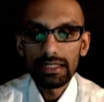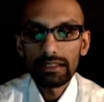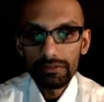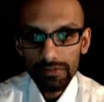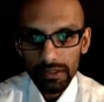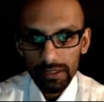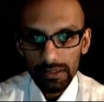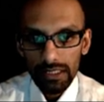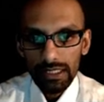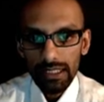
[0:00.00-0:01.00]

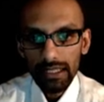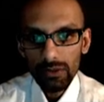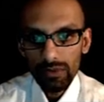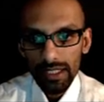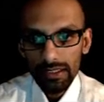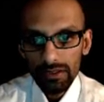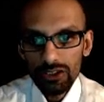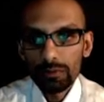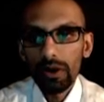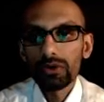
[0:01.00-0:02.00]
inferior, and the radial
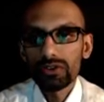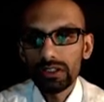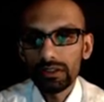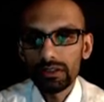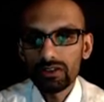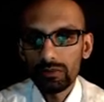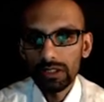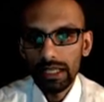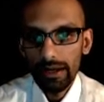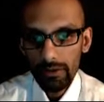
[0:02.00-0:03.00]
is posterior and somewhat
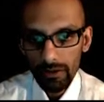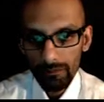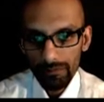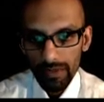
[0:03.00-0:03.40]
lateral.